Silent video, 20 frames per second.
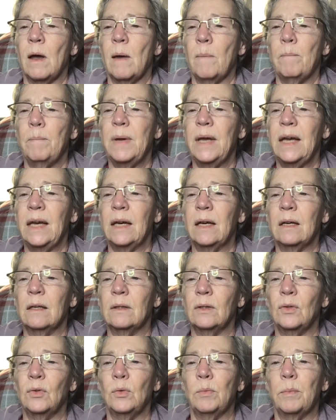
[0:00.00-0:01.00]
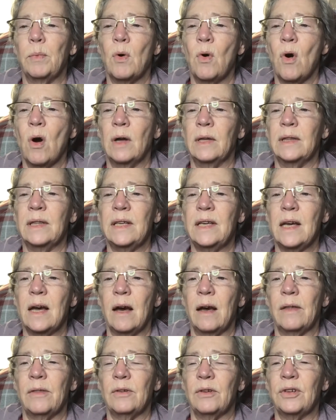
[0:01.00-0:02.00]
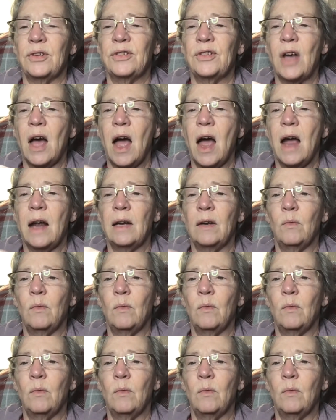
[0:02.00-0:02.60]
pink loop on the other side